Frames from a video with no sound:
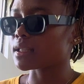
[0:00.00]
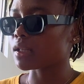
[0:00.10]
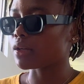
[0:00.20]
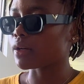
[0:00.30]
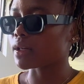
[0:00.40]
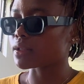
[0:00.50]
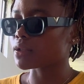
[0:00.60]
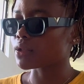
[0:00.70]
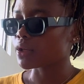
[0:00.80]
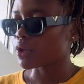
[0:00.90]

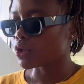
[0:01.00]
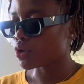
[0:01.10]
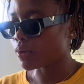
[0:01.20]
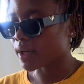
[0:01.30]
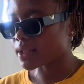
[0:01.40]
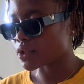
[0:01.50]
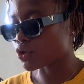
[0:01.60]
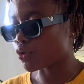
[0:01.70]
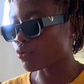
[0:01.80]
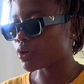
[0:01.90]
clearance, UX is
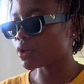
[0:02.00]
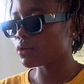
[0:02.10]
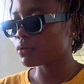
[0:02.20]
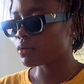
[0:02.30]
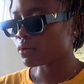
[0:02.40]
urine